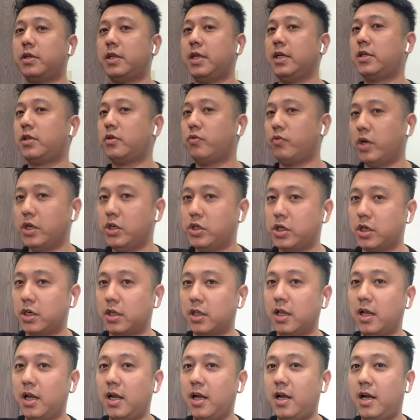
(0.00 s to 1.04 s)
this region,
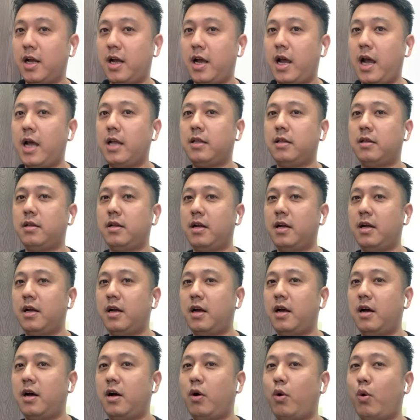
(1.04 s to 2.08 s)
and
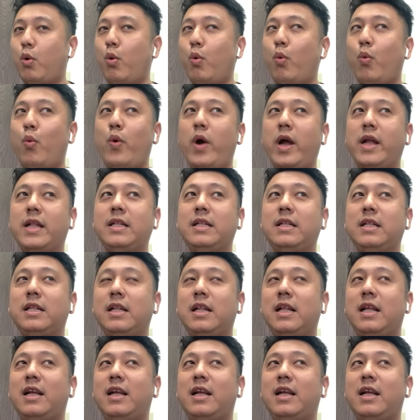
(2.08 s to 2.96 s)
when